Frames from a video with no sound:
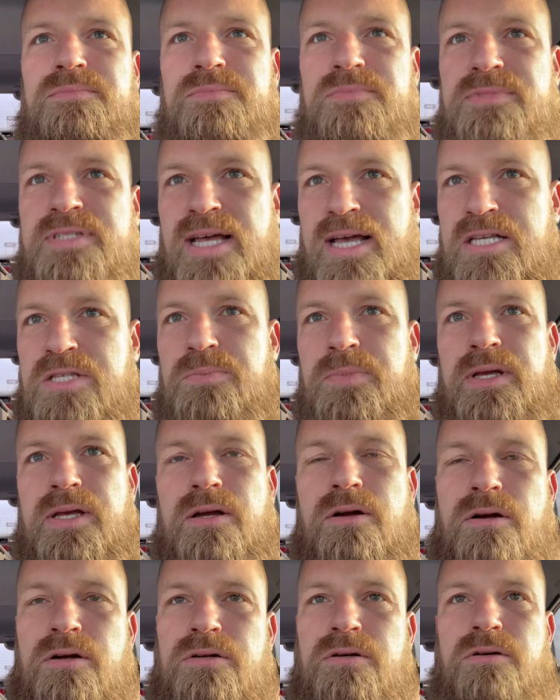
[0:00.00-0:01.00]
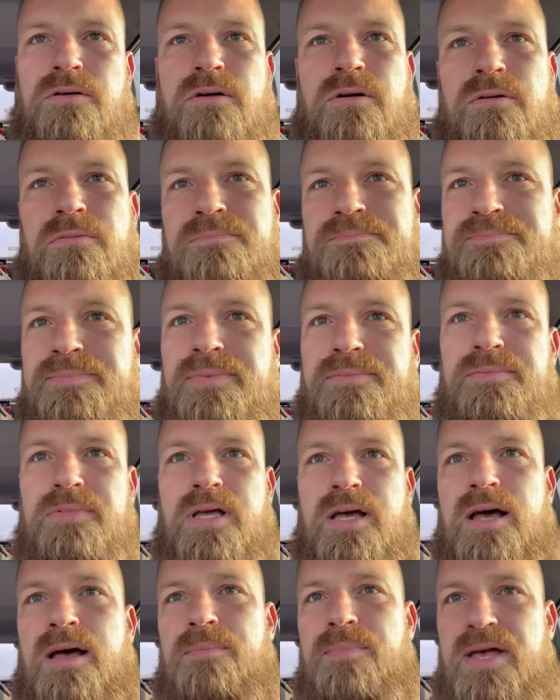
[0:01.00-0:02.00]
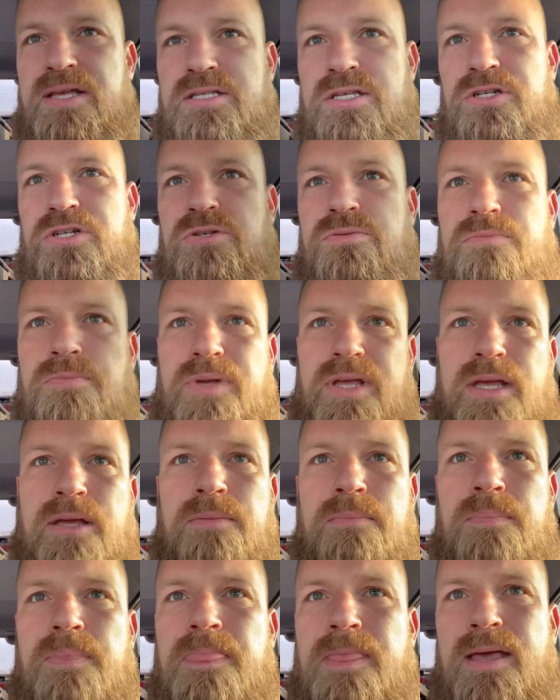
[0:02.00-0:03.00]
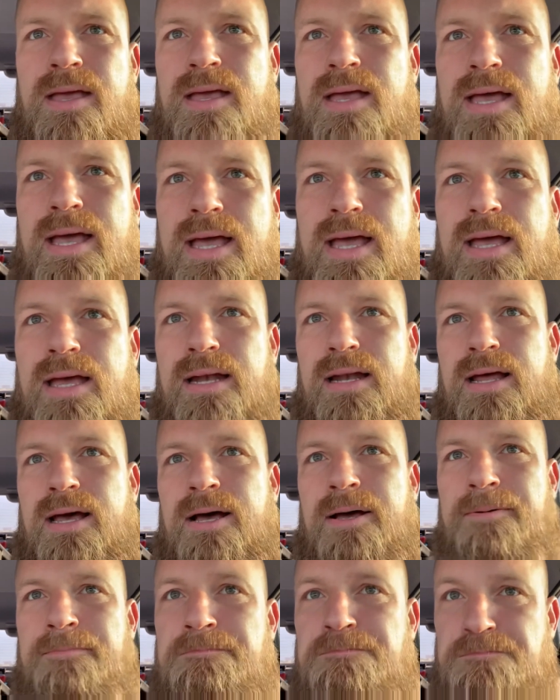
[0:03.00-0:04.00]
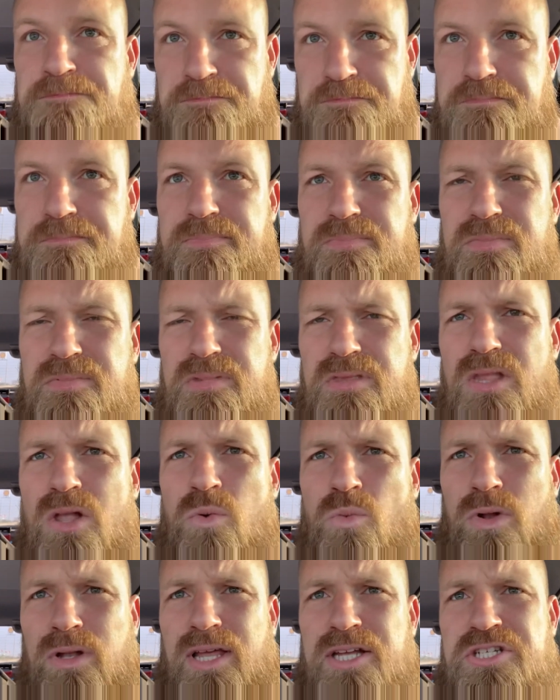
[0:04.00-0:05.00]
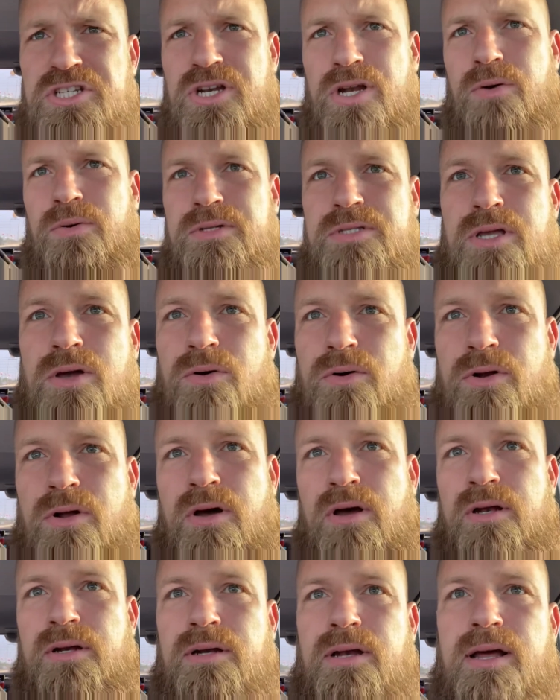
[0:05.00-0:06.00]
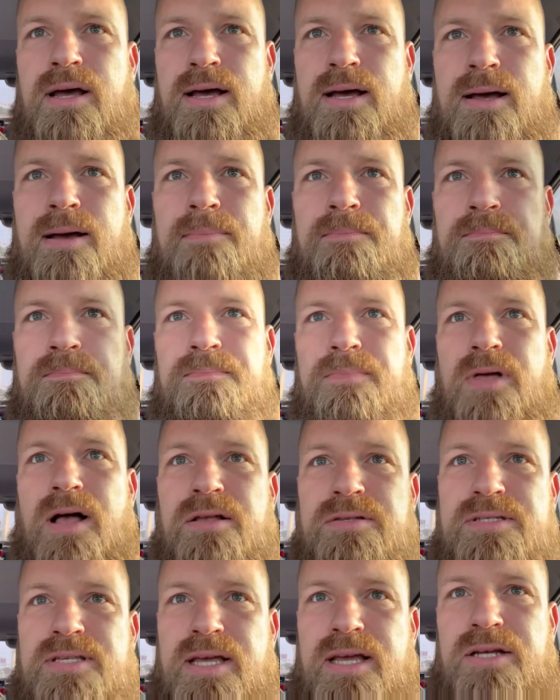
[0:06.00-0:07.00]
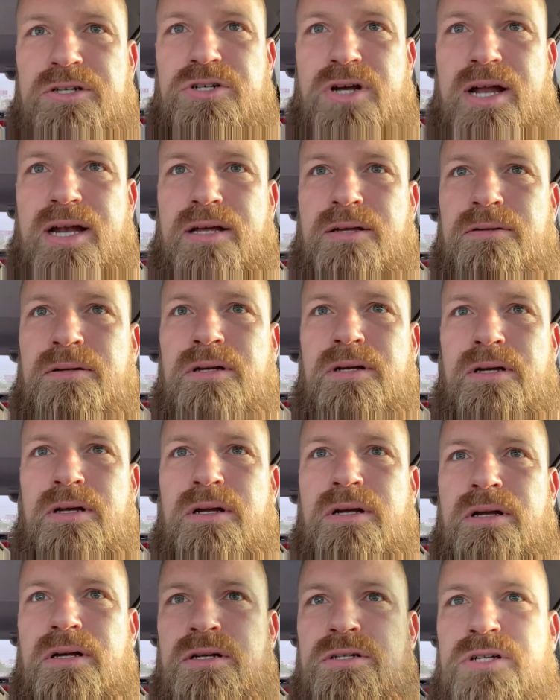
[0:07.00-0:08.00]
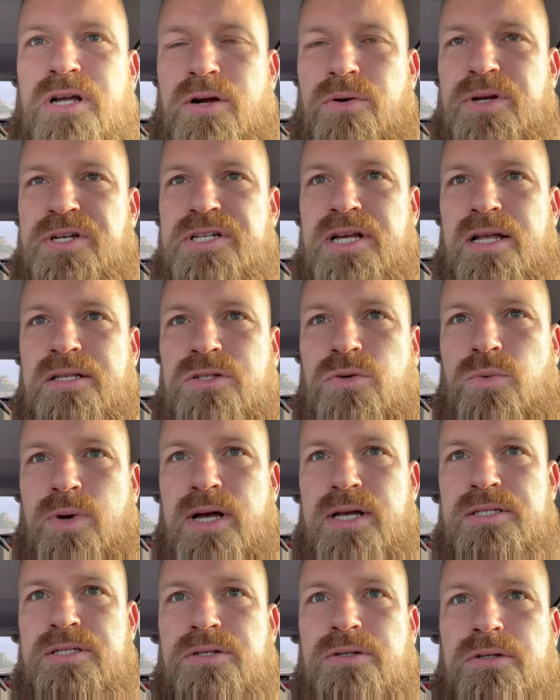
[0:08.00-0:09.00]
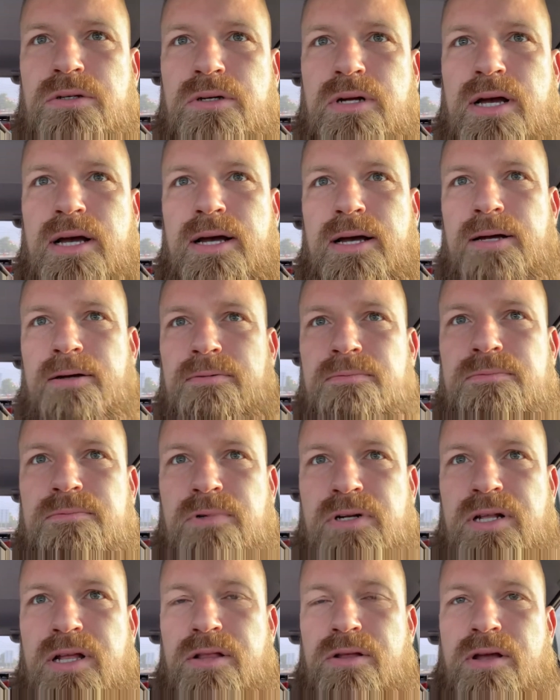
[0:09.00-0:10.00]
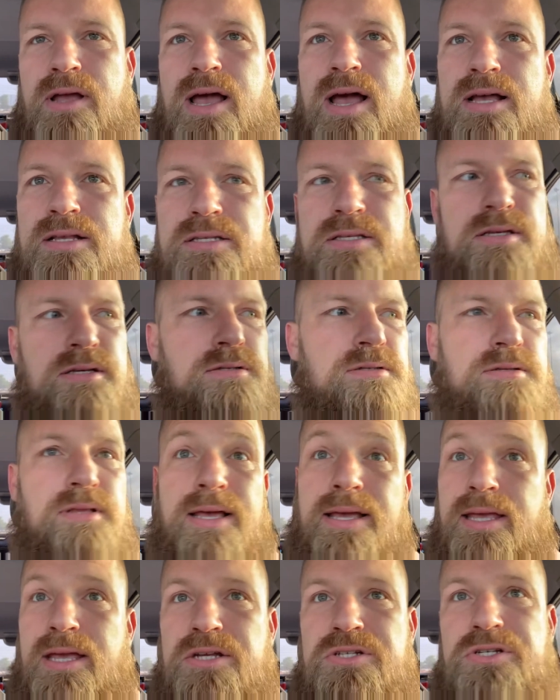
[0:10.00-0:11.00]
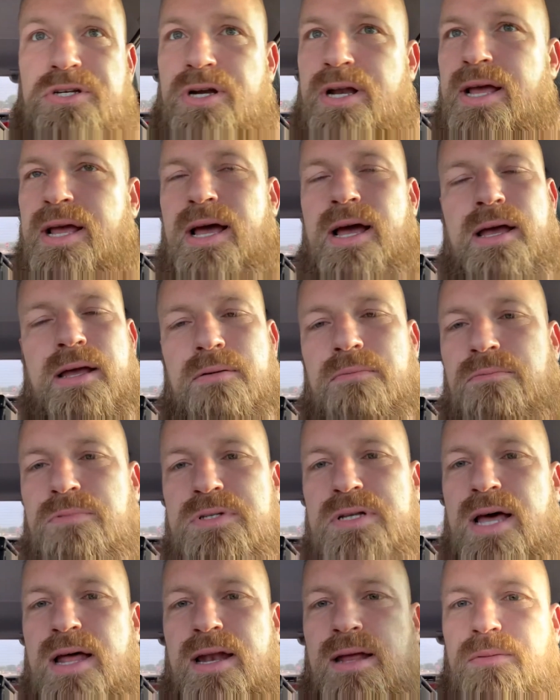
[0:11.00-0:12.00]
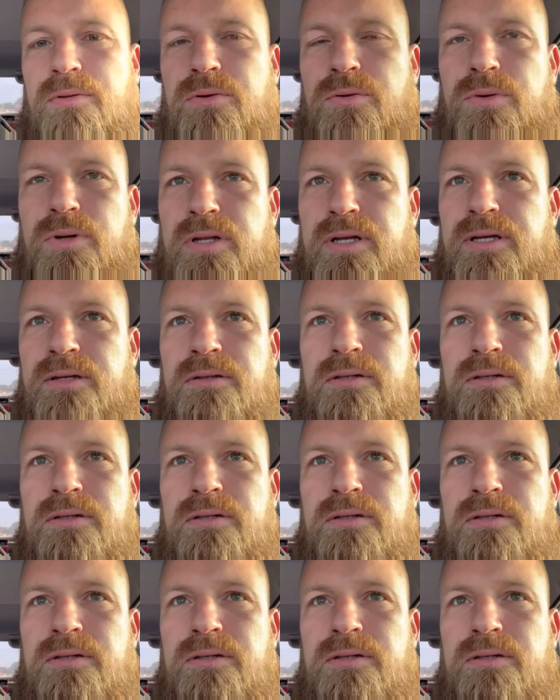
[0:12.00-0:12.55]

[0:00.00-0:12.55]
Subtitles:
text me or message me, and we'll let you know what's going on. I'll say try to reach out to Wes or one of the other guys, because like yesterday I was not able to really